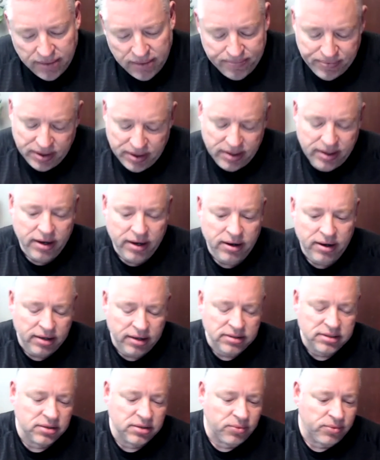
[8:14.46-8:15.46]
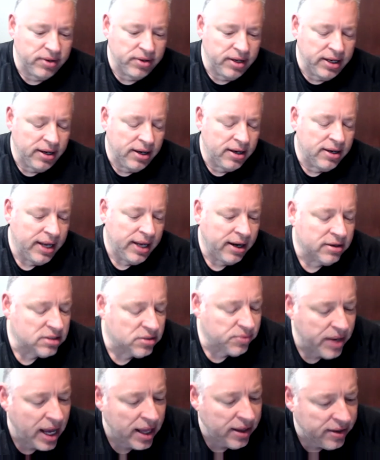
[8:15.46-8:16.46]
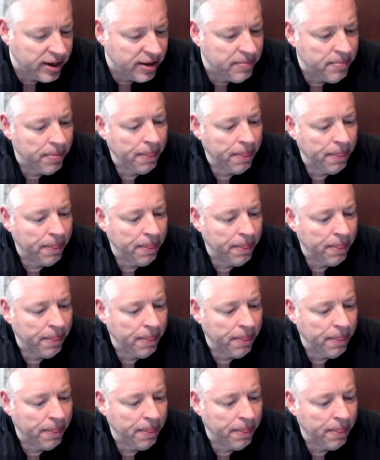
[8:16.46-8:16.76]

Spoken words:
Here's the reality.